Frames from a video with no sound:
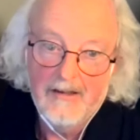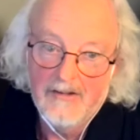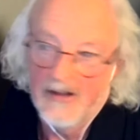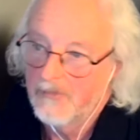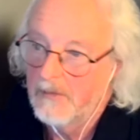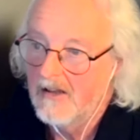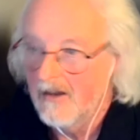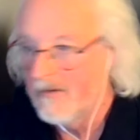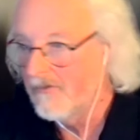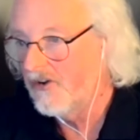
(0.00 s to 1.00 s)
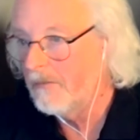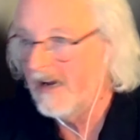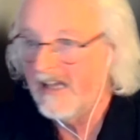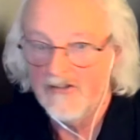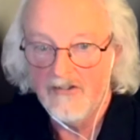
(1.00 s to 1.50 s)
That's me showing my
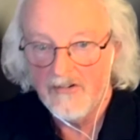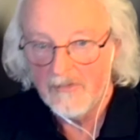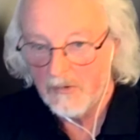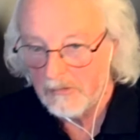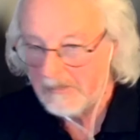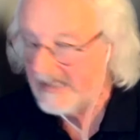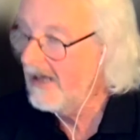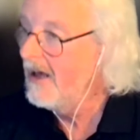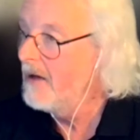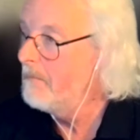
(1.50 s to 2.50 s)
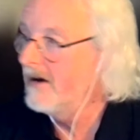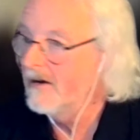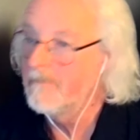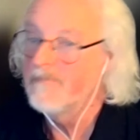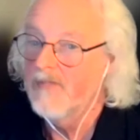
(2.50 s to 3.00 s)
ignorance probably.
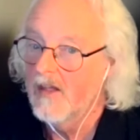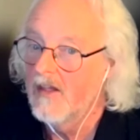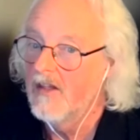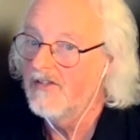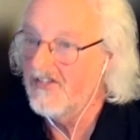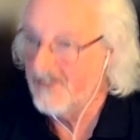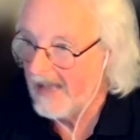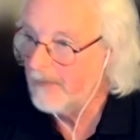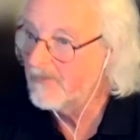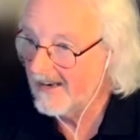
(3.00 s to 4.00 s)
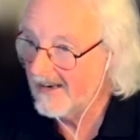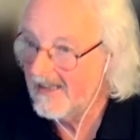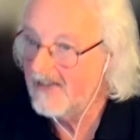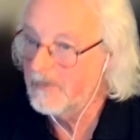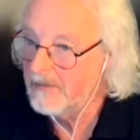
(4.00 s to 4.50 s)
But the same
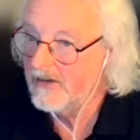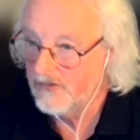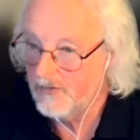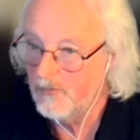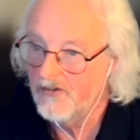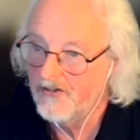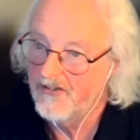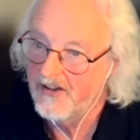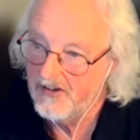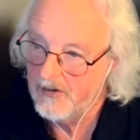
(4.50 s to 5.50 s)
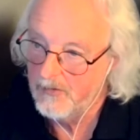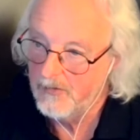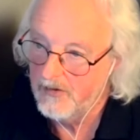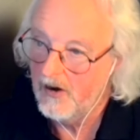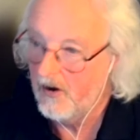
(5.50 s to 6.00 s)
techniques apply underwater as they do
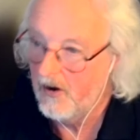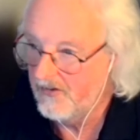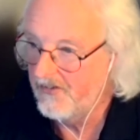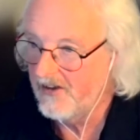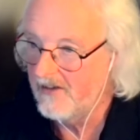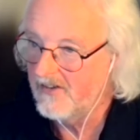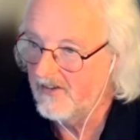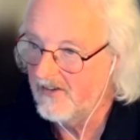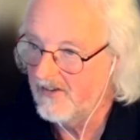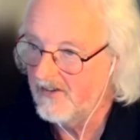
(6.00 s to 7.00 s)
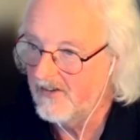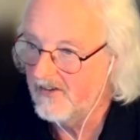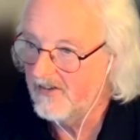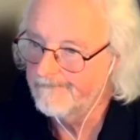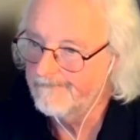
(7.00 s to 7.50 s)
on the surface.
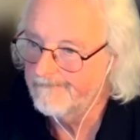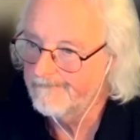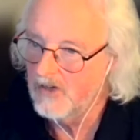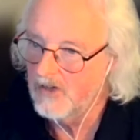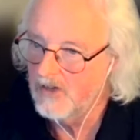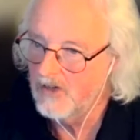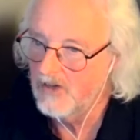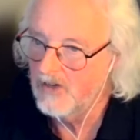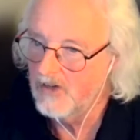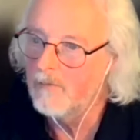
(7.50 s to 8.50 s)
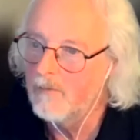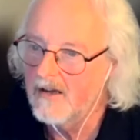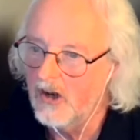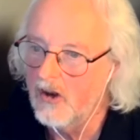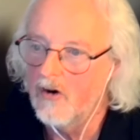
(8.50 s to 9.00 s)
Okay, hope that
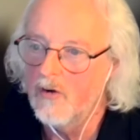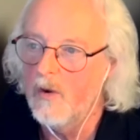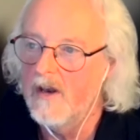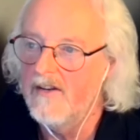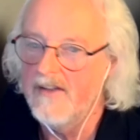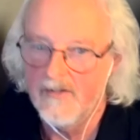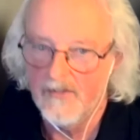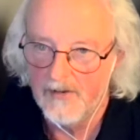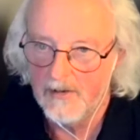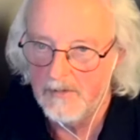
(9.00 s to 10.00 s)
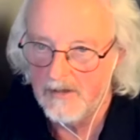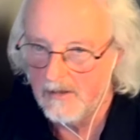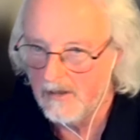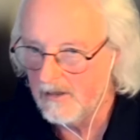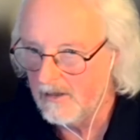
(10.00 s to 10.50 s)
is a long-winded answer, but
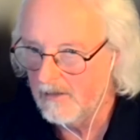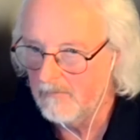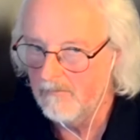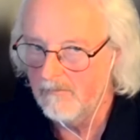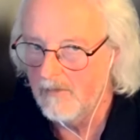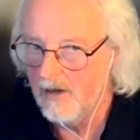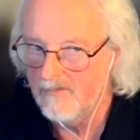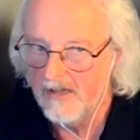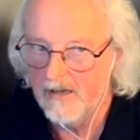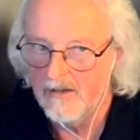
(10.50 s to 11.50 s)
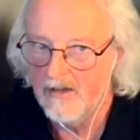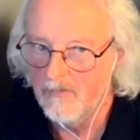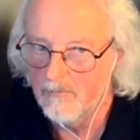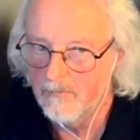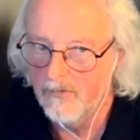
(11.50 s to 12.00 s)
um, hopefully I
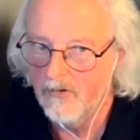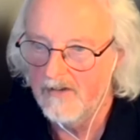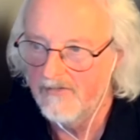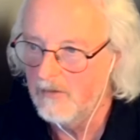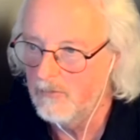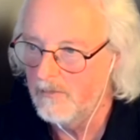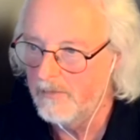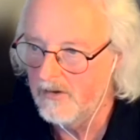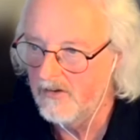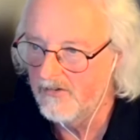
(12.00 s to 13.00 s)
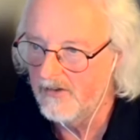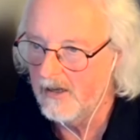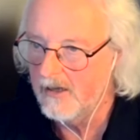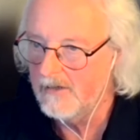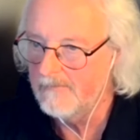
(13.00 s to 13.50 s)
brought in a few more points,
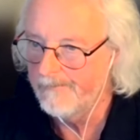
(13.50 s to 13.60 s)
Eleanor.